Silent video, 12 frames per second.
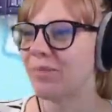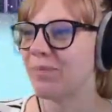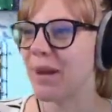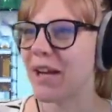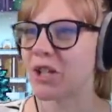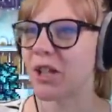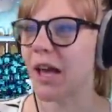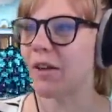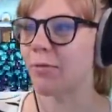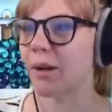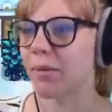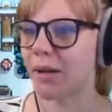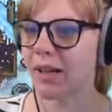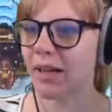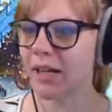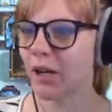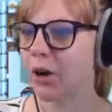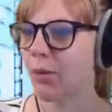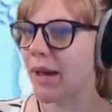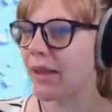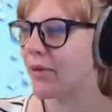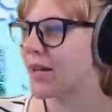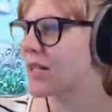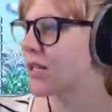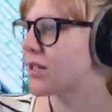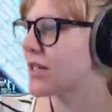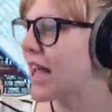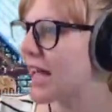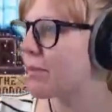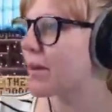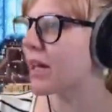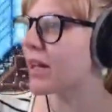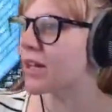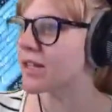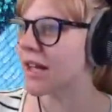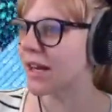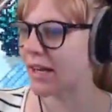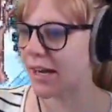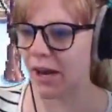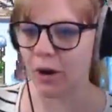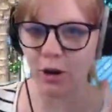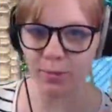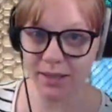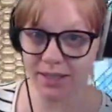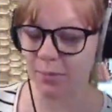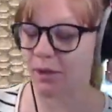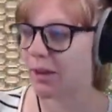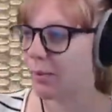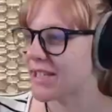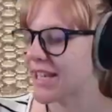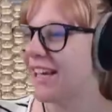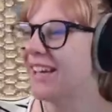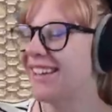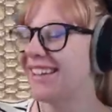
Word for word: Much love, but I'm going to let you go about the rest of your day because I need to get home because I'm really busy.